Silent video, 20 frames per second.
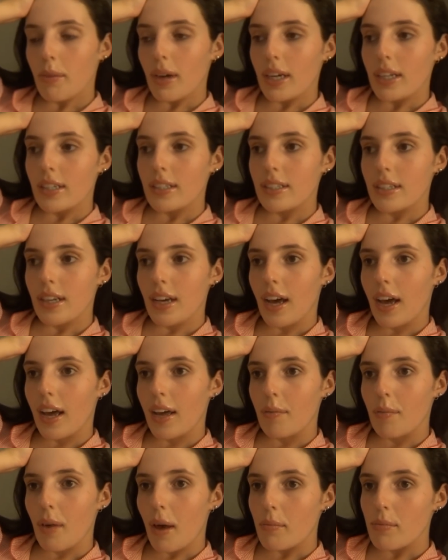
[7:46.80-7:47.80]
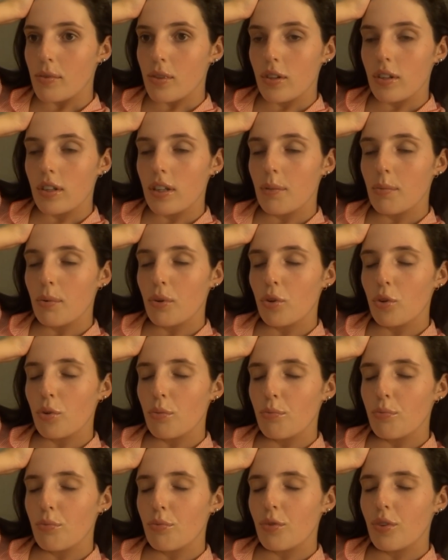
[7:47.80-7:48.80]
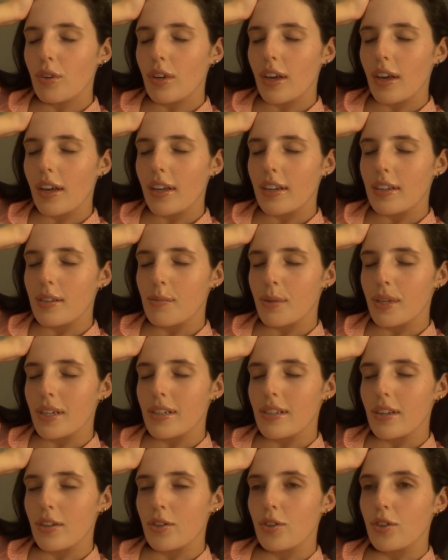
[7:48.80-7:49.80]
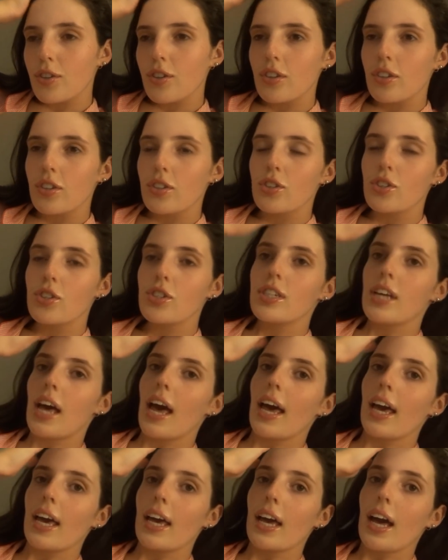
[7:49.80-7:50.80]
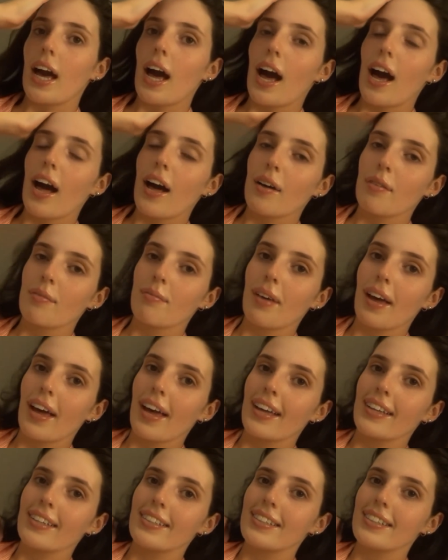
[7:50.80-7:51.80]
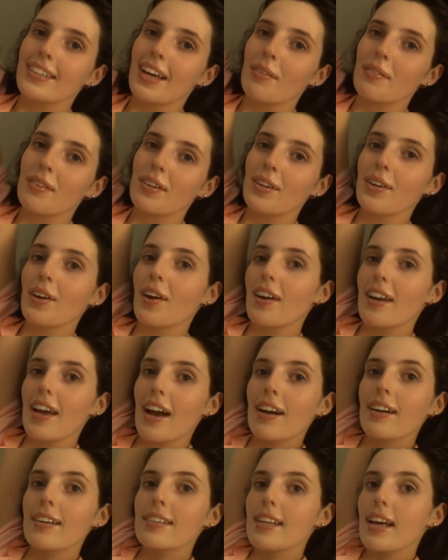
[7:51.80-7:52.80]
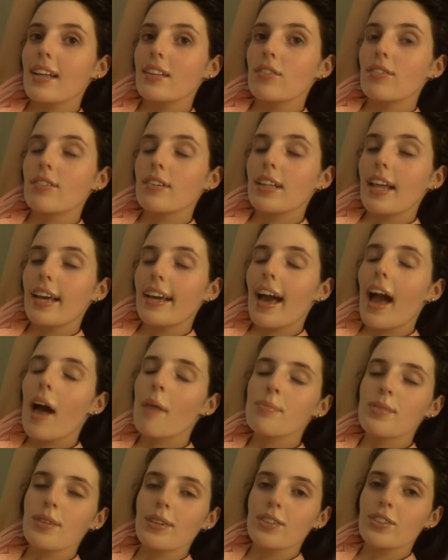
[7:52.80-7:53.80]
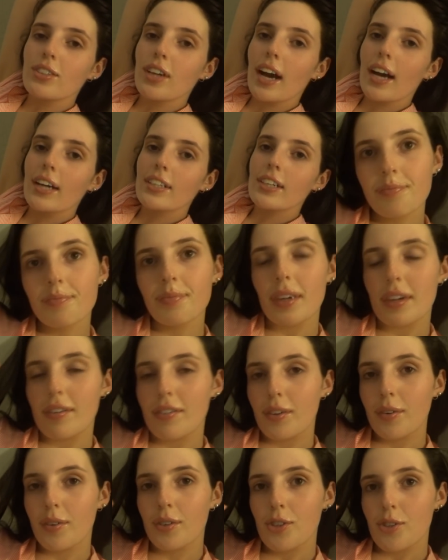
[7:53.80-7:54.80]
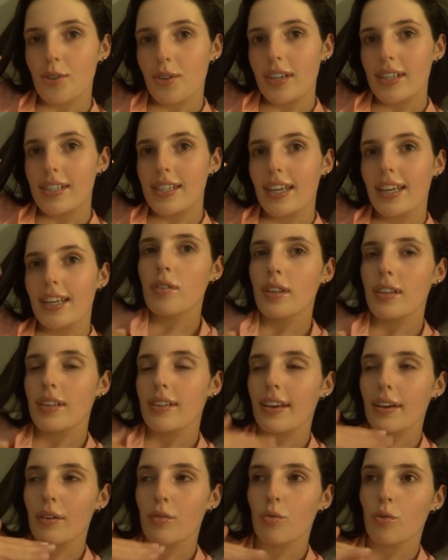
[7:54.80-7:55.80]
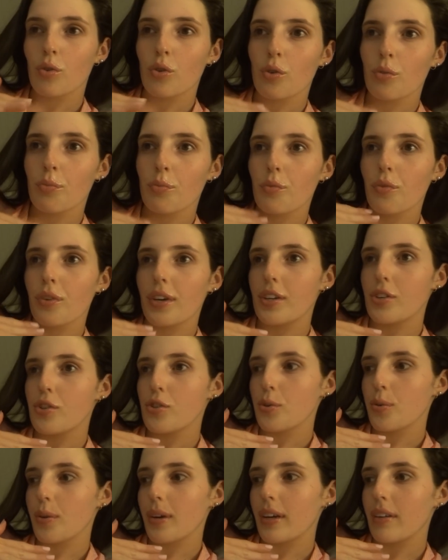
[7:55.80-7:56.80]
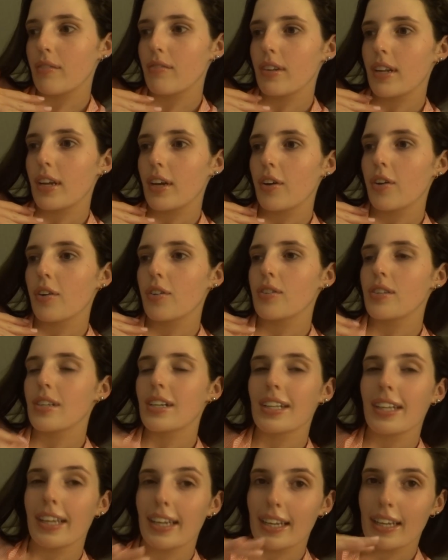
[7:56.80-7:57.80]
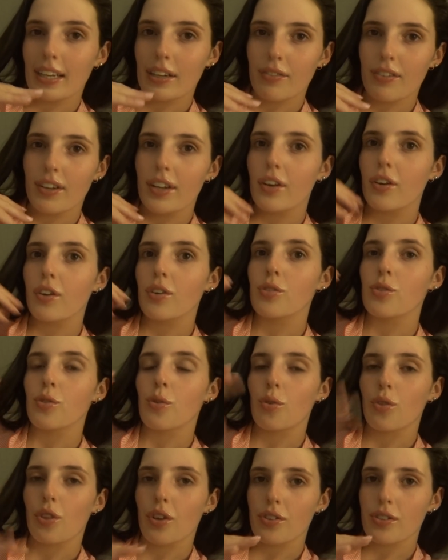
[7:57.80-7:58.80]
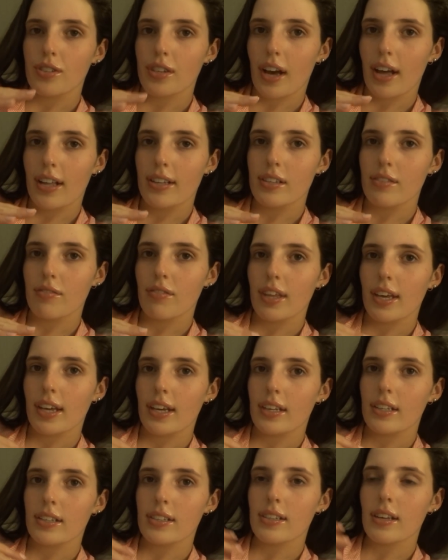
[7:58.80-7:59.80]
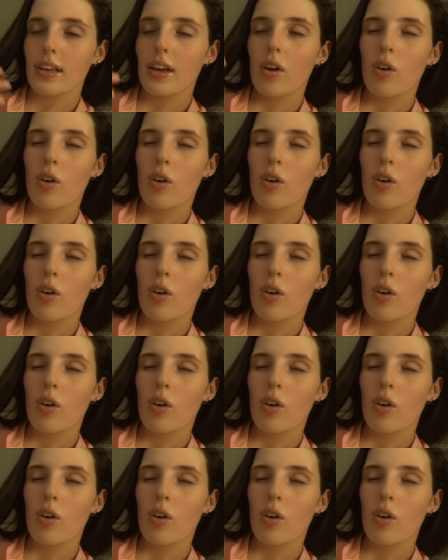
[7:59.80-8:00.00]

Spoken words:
But I am absolutely pooped. It has been such a huge day, and I'm gonna go now because I look like absolute trash. But if you enjoy seeing these like room redoing videos, cleaning videos, all those kinds of things,